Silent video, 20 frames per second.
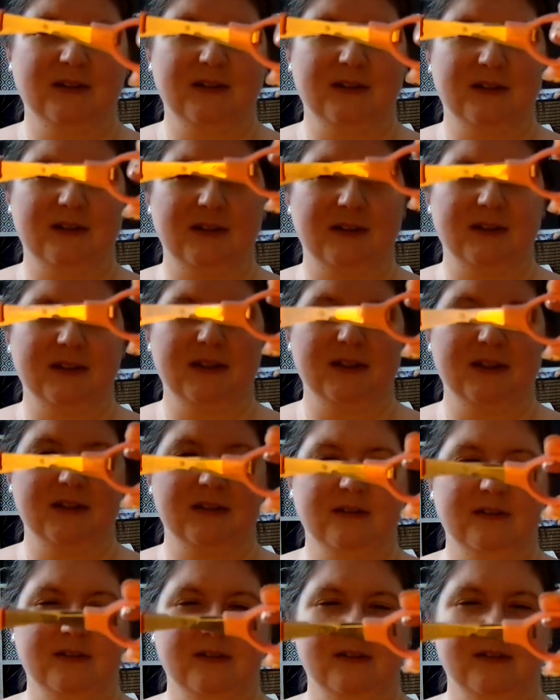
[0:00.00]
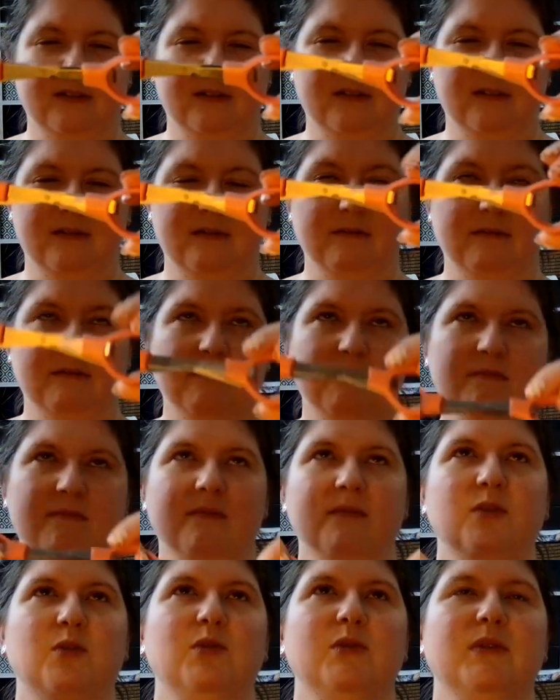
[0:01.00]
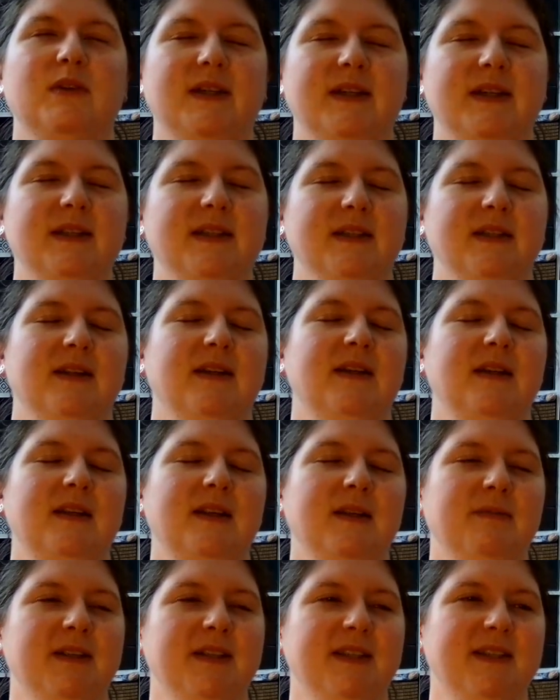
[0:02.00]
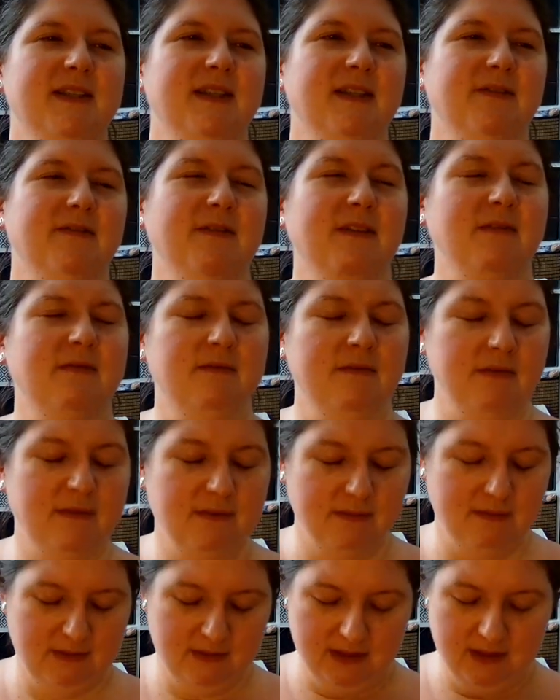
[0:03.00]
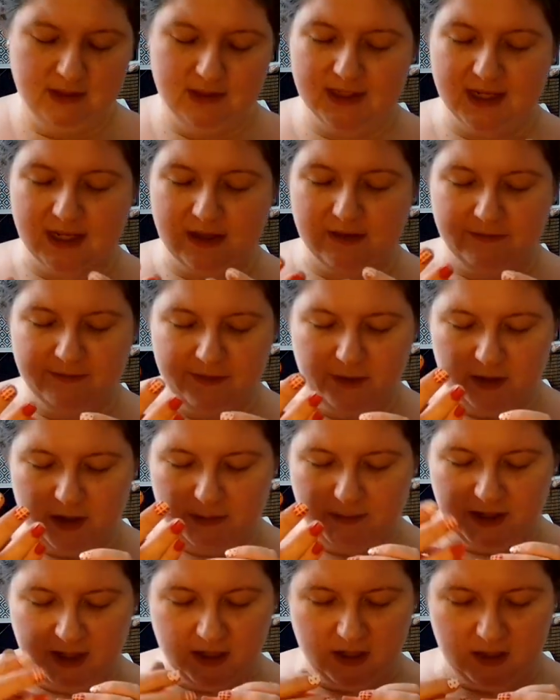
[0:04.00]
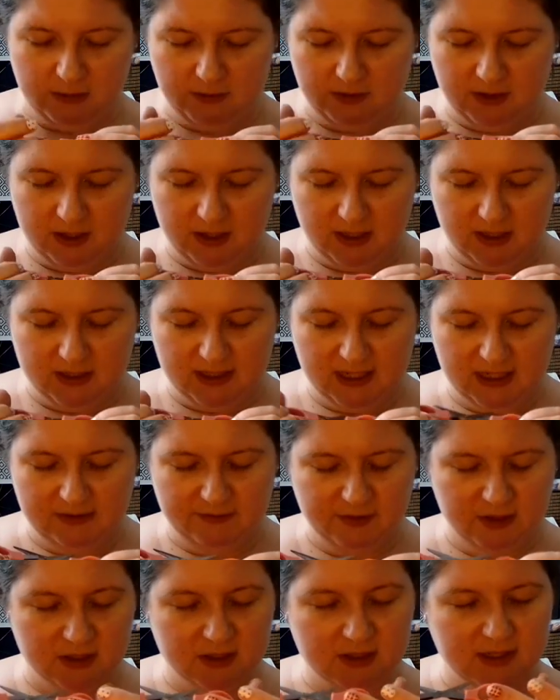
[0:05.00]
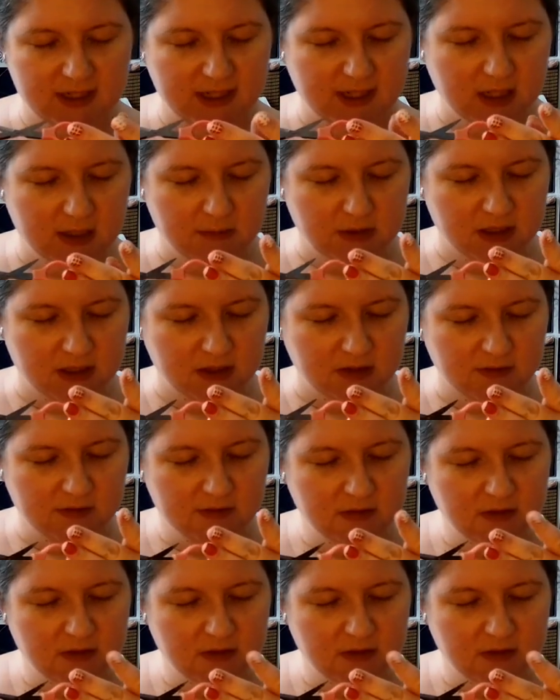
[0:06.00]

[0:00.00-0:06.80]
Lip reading: You just wait a little bit stiff to get them folded back up, and I have just nearly cut myself.